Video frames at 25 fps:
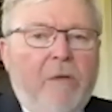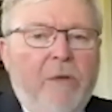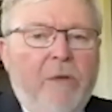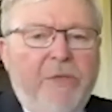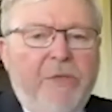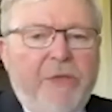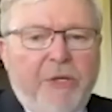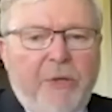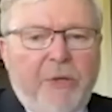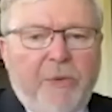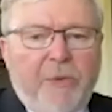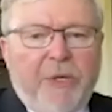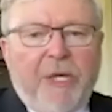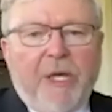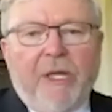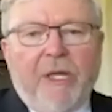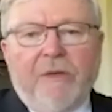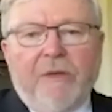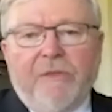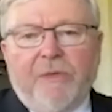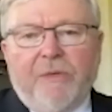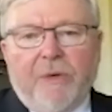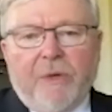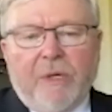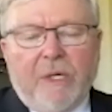Well, thank you
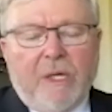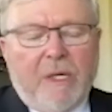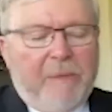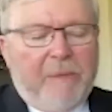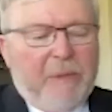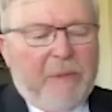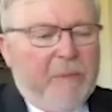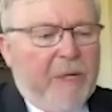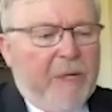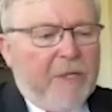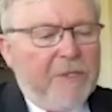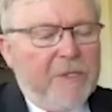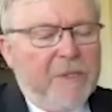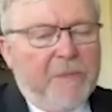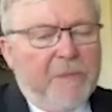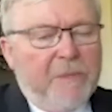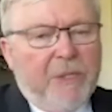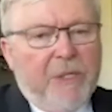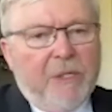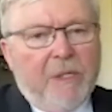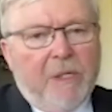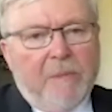again for coming back to me.